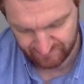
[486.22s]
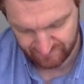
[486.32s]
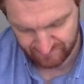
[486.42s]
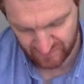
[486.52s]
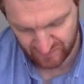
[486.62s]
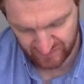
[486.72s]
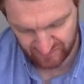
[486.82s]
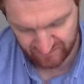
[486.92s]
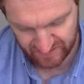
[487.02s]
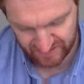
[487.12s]
you put
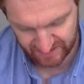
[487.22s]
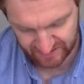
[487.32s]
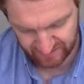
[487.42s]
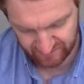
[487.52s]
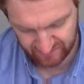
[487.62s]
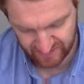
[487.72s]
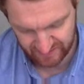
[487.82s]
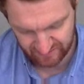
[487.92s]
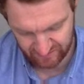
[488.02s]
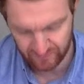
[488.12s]
360
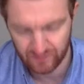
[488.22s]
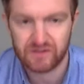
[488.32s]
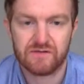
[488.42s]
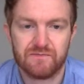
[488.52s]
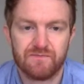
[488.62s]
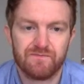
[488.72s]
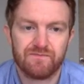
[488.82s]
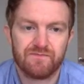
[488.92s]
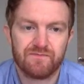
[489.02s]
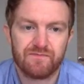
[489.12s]
degrees on the bottom,
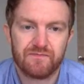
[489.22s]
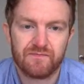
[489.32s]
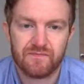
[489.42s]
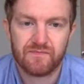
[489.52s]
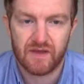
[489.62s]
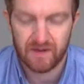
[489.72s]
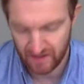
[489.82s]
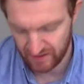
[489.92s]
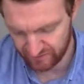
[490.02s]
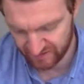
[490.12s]
and
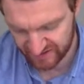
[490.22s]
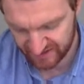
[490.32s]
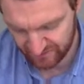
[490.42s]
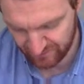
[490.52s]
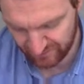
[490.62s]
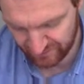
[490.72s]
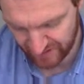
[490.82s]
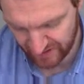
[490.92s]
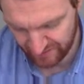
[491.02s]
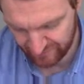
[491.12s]
then you simplify
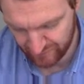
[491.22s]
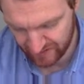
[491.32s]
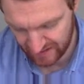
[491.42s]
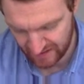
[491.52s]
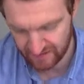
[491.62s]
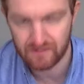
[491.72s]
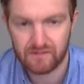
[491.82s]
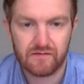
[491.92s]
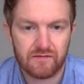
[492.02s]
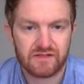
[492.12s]
it if you can.
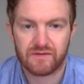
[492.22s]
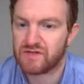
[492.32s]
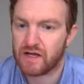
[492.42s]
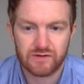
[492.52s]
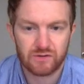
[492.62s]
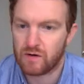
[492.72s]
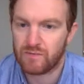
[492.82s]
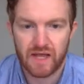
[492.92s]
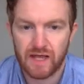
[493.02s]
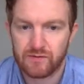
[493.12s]
Sometimes you won't
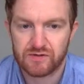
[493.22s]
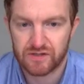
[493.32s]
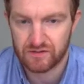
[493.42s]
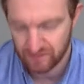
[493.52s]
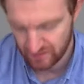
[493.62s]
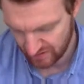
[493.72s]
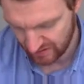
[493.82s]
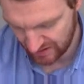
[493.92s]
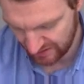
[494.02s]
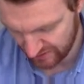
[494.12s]
be able to,
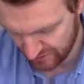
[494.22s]
and then you